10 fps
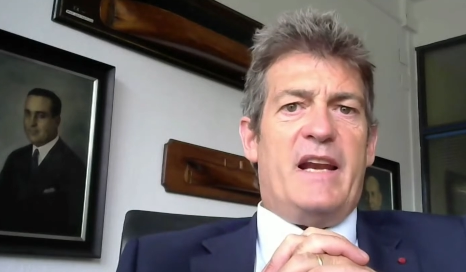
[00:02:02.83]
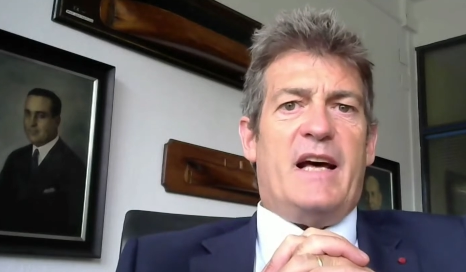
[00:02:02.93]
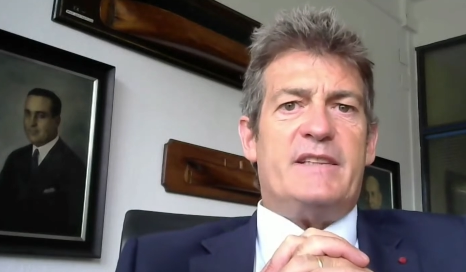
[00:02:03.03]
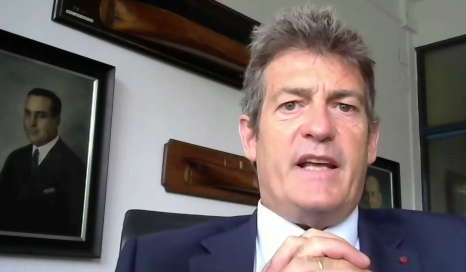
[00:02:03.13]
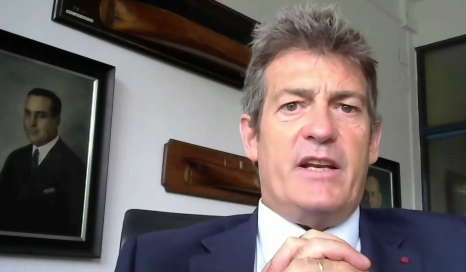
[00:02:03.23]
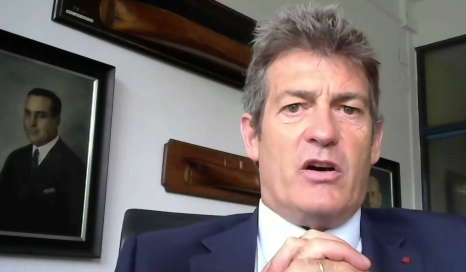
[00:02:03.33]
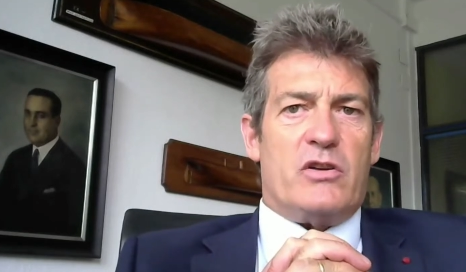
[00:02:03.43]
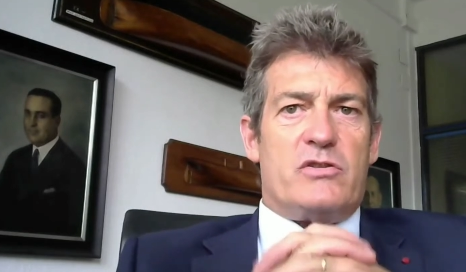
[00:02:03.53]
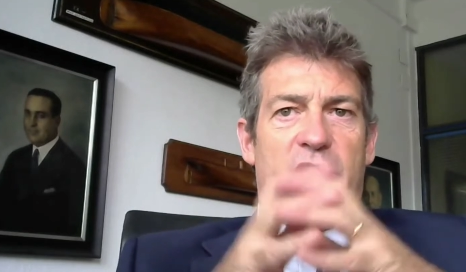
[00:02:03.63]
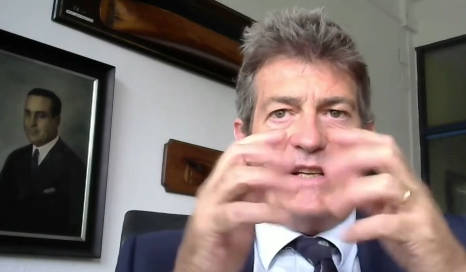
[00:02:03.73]

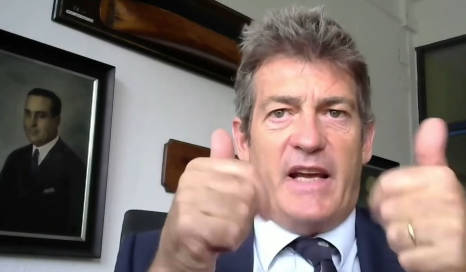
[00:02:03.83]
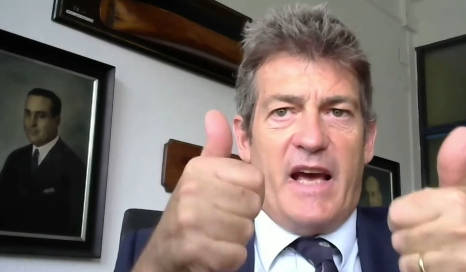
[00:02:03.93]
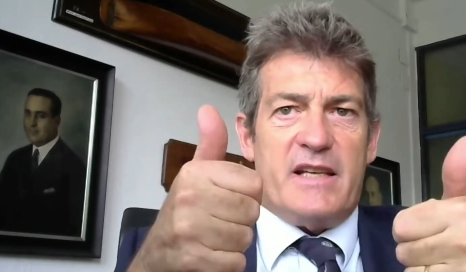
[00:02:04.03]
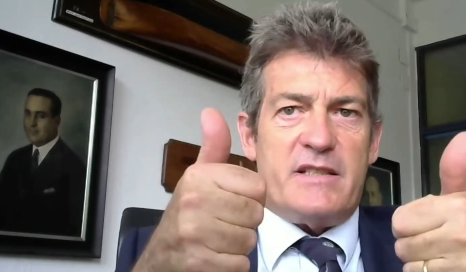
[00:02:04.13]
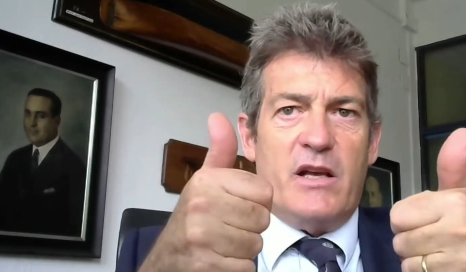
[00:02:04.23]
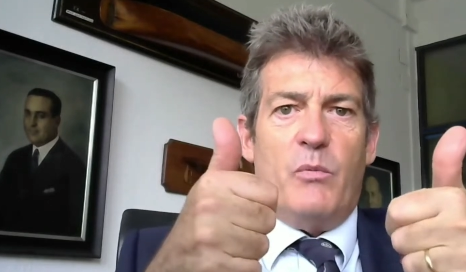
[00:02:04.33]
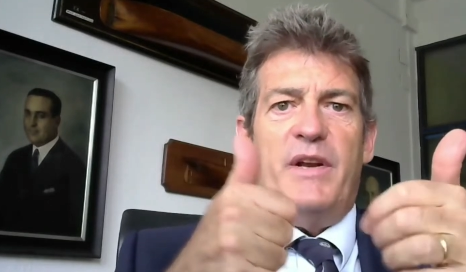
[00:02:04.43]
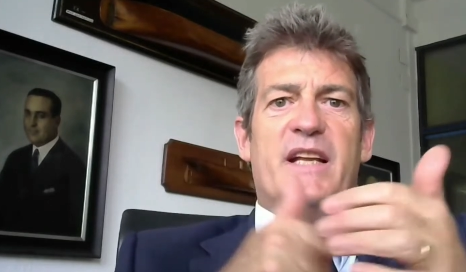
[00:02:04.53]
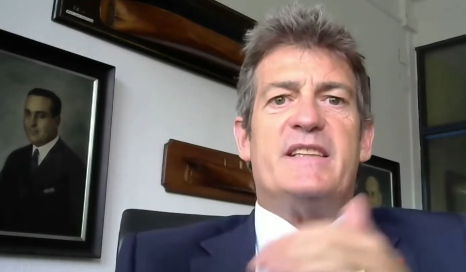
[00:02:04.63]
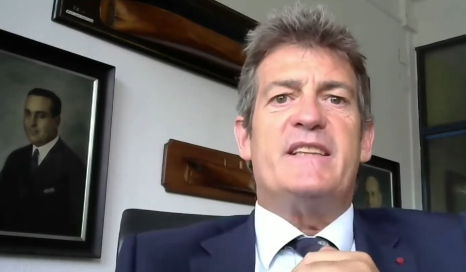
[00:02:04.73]
Speaker 1: Latinos, yes, we
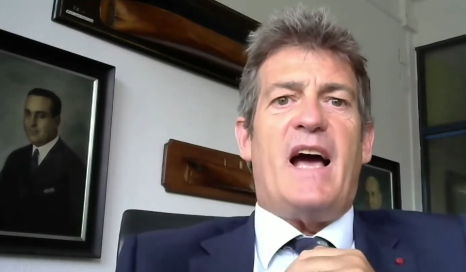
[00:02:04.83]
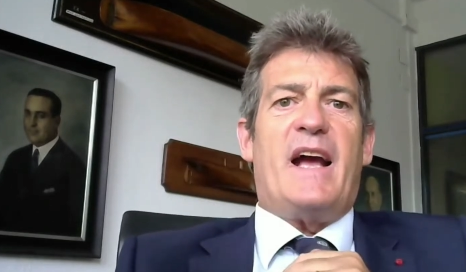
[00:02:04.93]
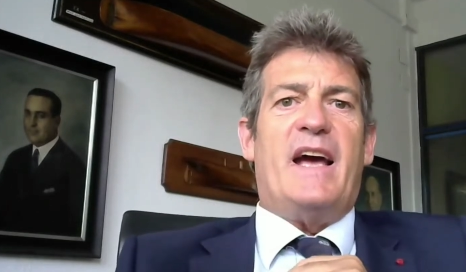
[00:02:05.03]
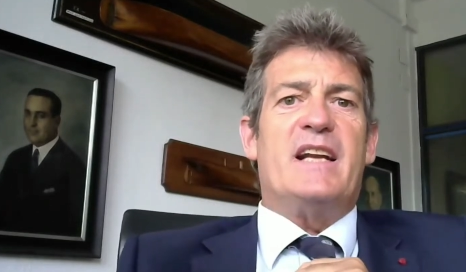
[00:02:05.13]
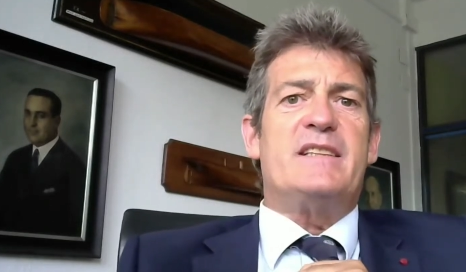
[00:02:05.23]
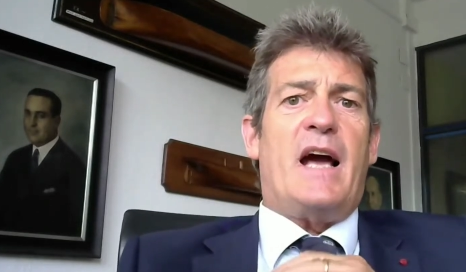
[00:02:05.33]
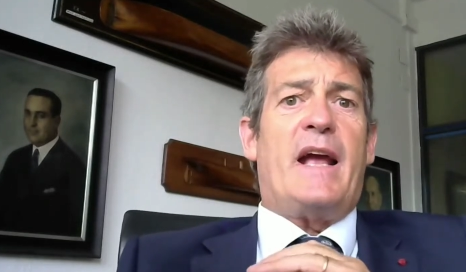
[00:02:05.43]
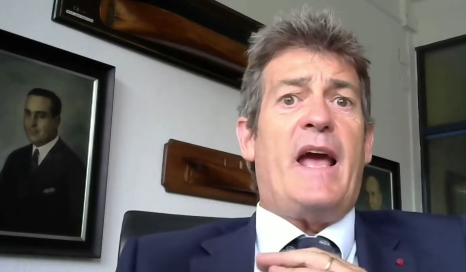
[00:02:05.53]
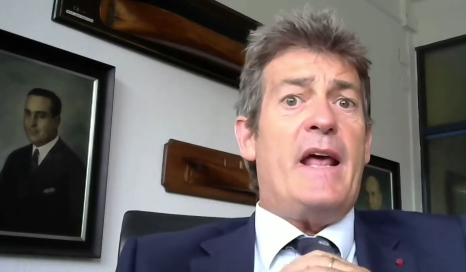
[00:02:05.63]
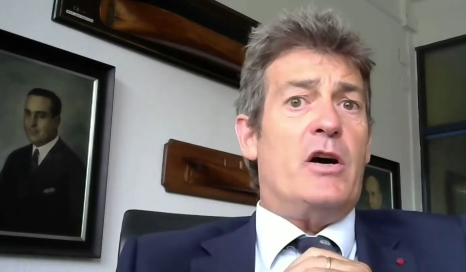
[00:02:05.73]
need
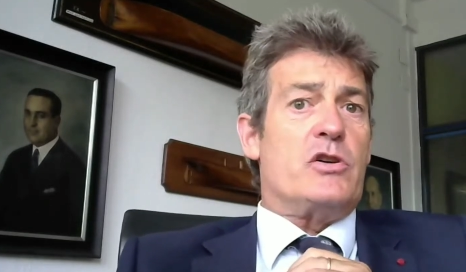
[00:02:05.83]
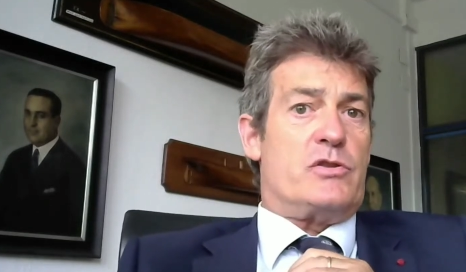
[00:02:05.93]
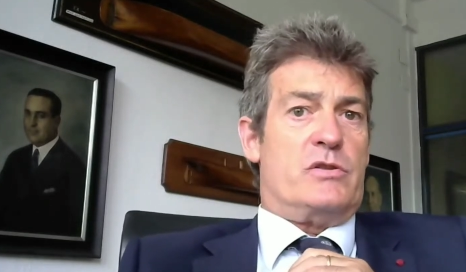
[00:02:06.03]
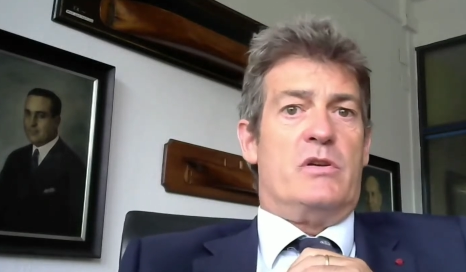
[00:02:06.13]
tanqueros.